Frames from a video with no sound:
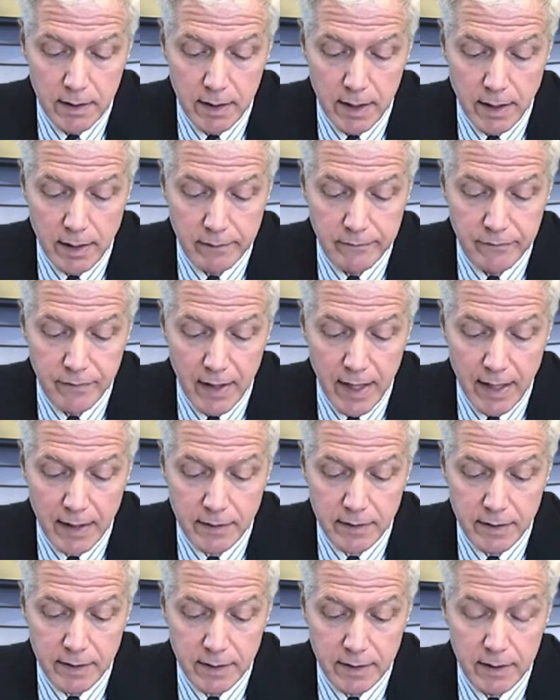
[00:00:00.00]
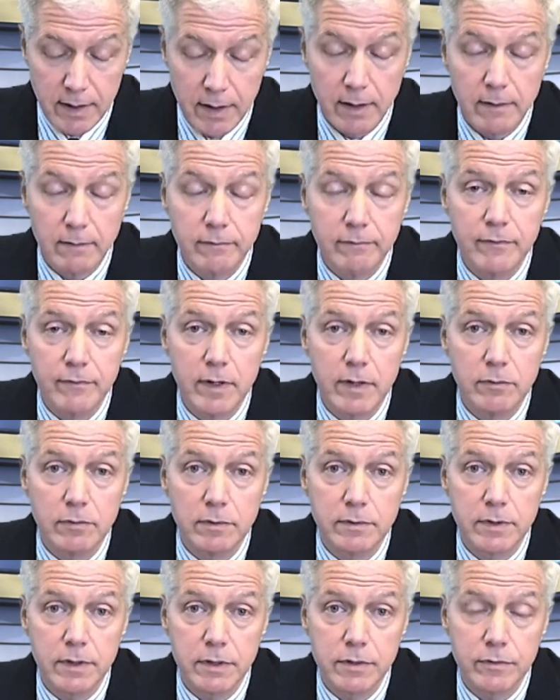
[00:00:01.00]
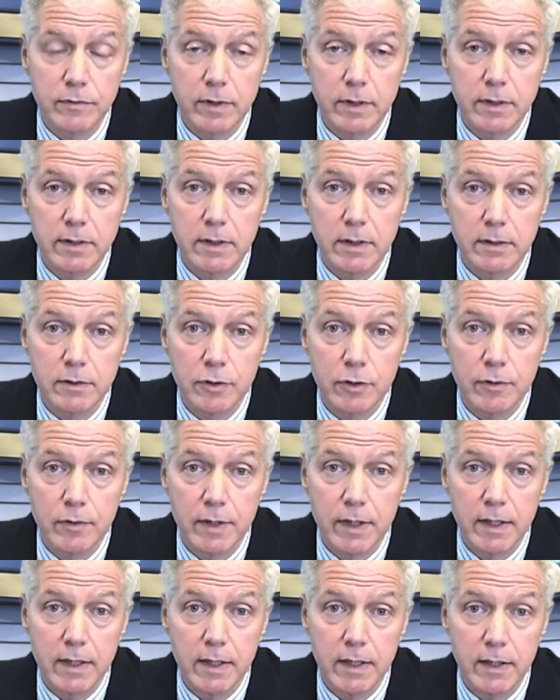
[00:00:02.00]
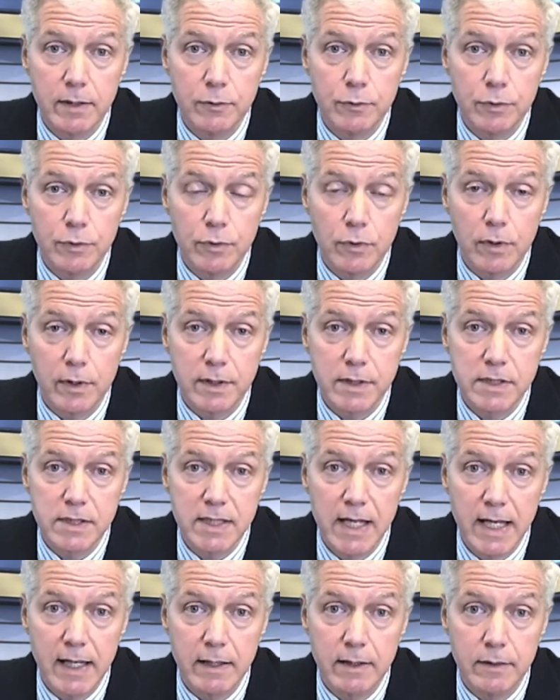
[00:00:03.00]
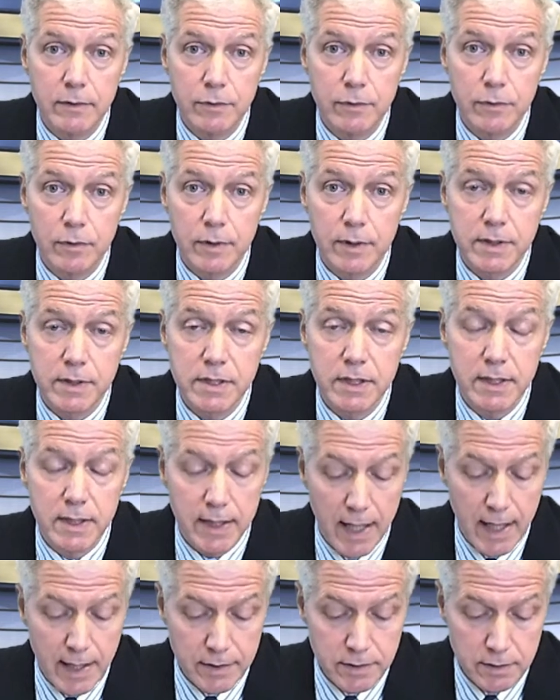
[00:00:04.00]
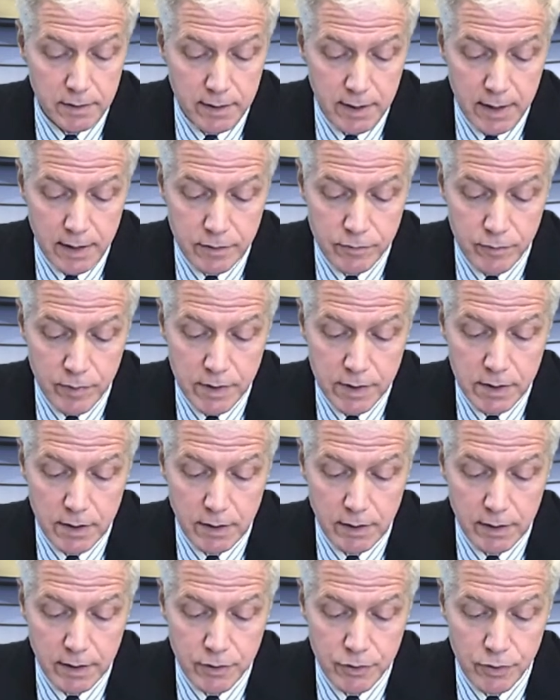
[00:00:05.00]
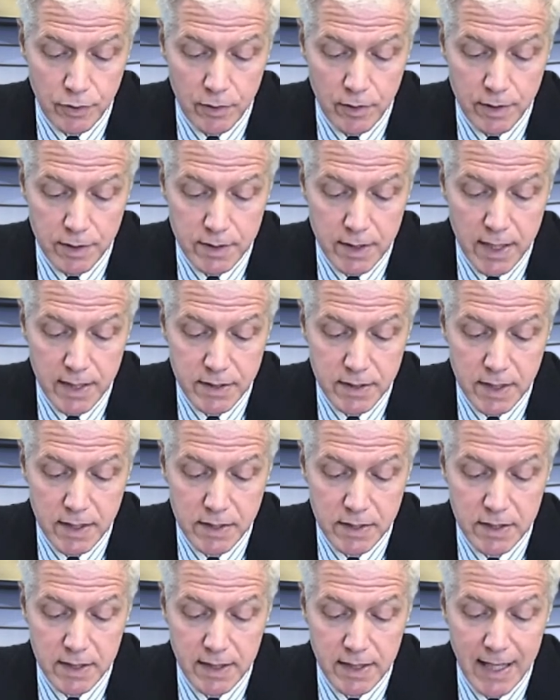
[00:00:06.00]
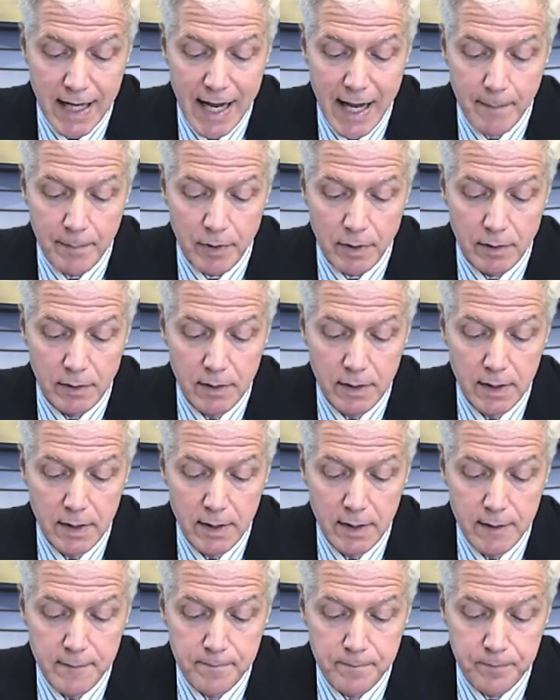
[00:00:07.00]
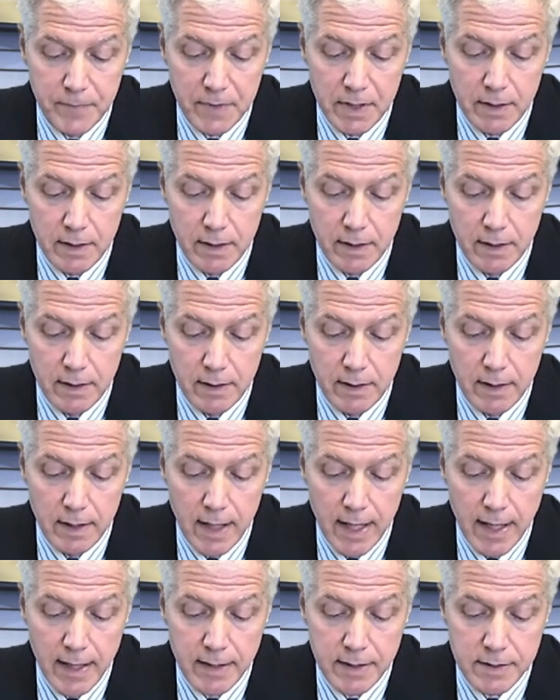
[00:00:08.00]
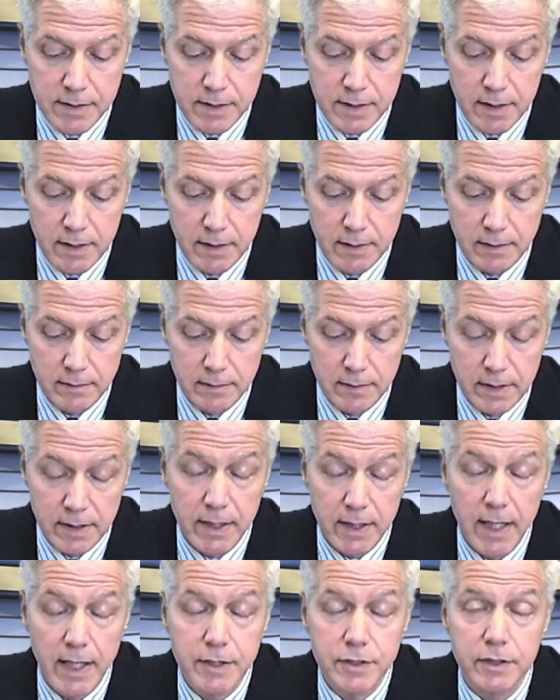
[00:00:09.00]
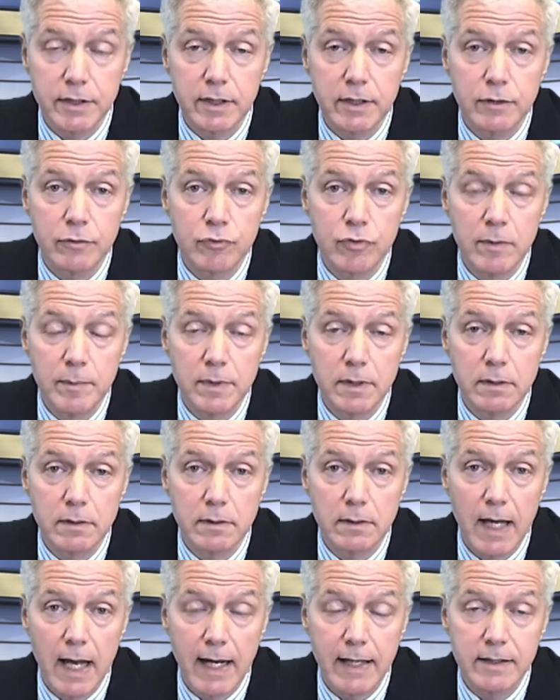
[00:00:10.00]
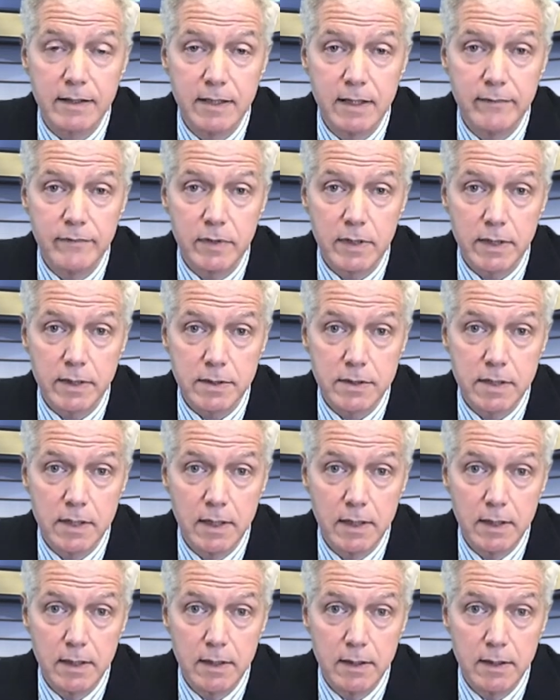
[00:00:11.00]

And in fact, the federal district attorney in New York State, in New York City actually, has recently charged SAC Capital as engaging in criminal activities.